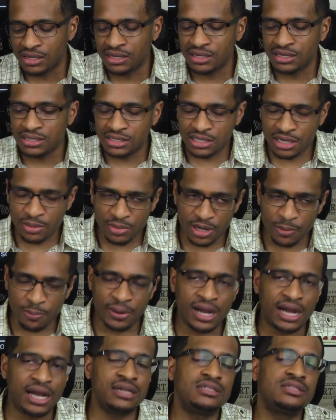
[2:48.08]
some of the
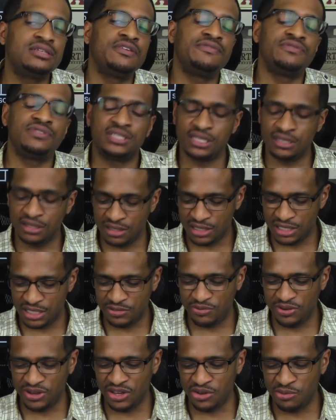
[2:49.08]
positives in this
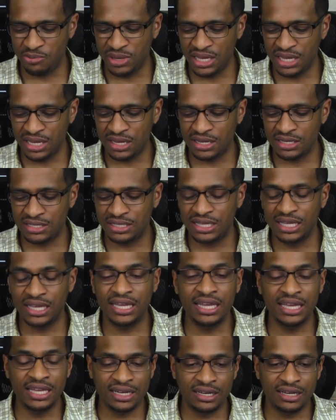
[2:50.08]
film is the
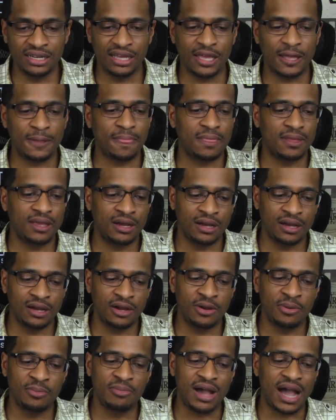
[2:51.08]
ending.
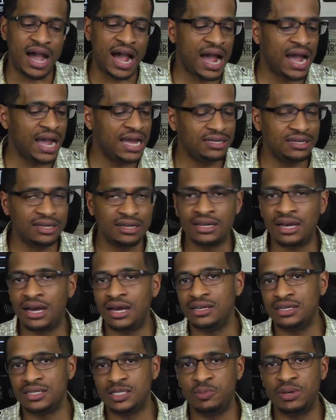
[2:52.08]
Um, I did
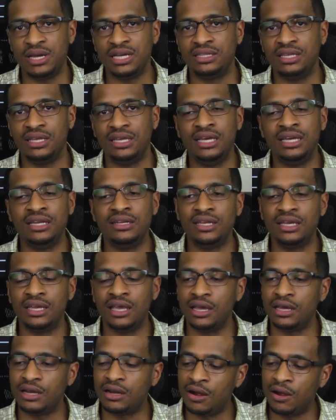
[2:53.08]
not expect the ending
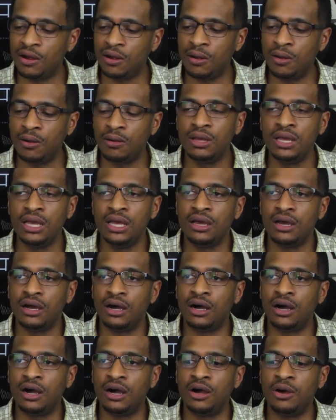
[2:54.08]
at all.
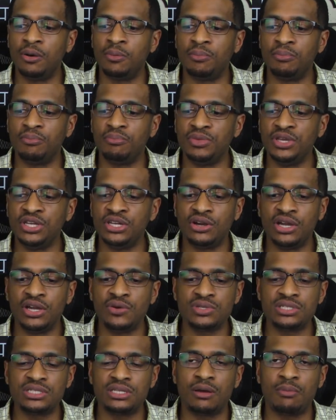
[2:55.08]
Um, you know, it
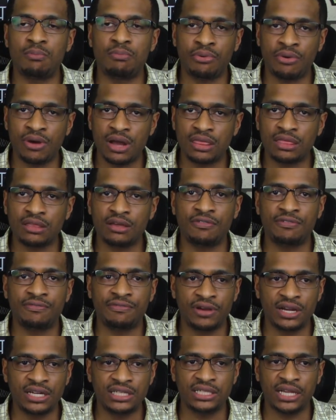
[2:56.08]
was a breath of
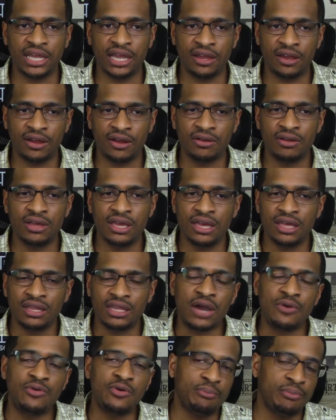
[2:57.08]
fresh air
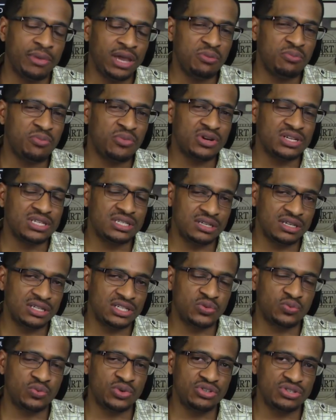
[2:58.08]
that will make more
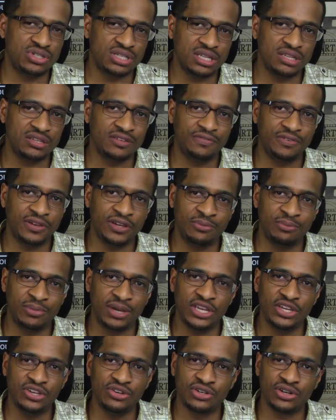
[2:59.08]
sense when you see the film
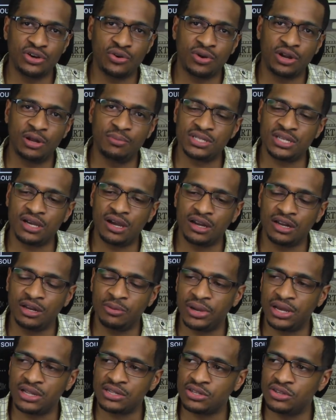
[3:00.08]
and you know what I'm talking
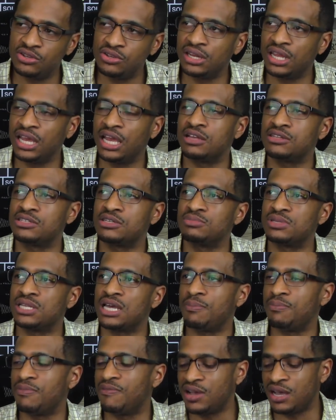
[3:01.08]
about so you can have some
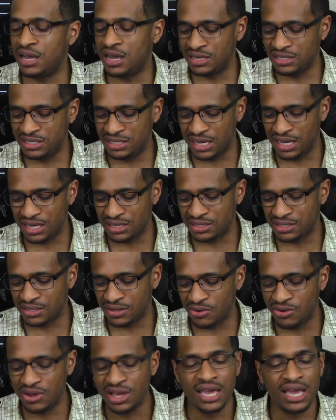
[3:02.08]
type of context.
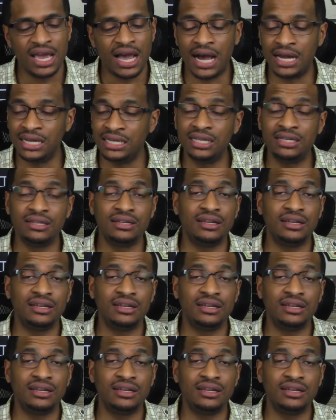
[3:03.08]
So I didn't